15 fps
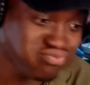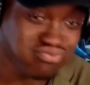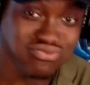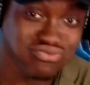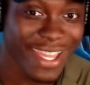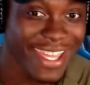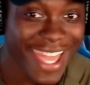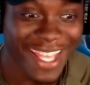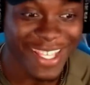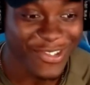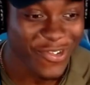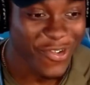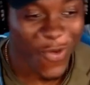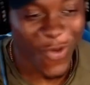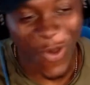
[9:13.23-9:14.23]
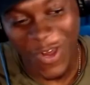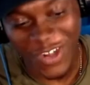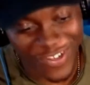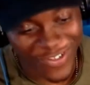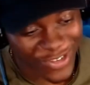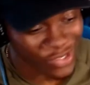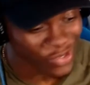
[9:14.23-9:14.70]
He has no
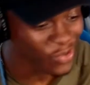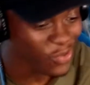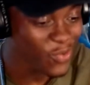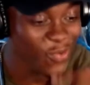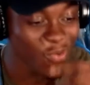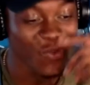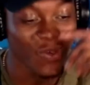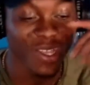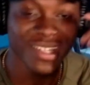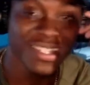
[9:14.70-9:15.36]
honor at all.